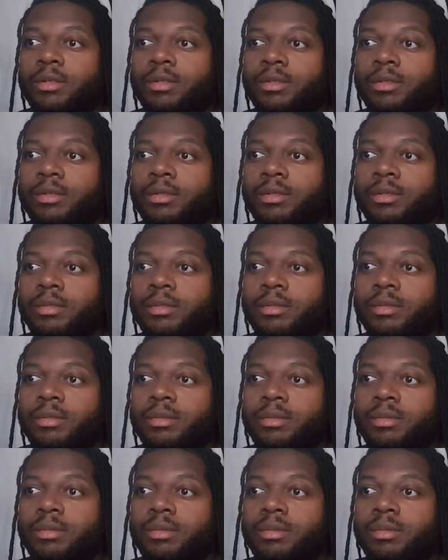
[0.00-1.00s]

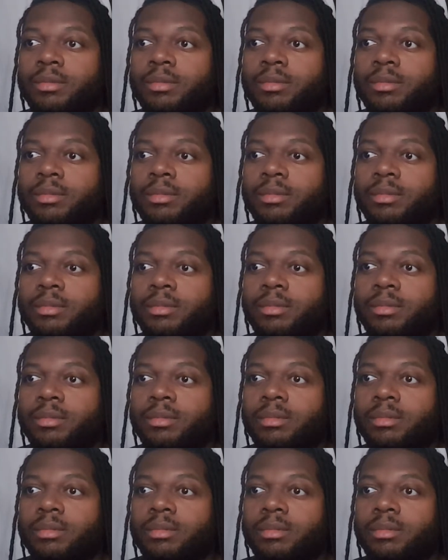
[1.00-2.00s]

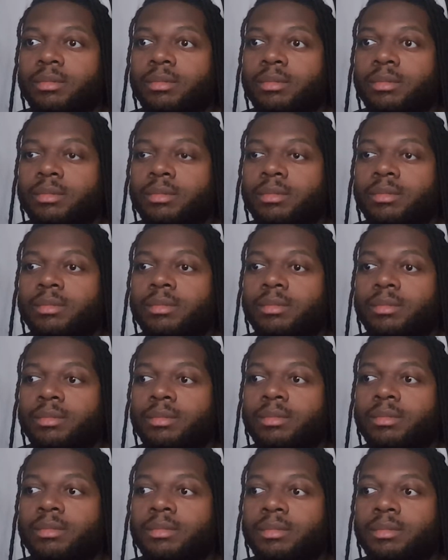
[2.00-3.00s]

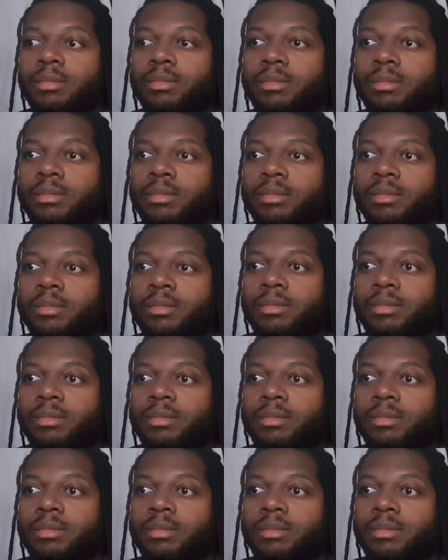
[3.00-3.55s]
Nobody speaks.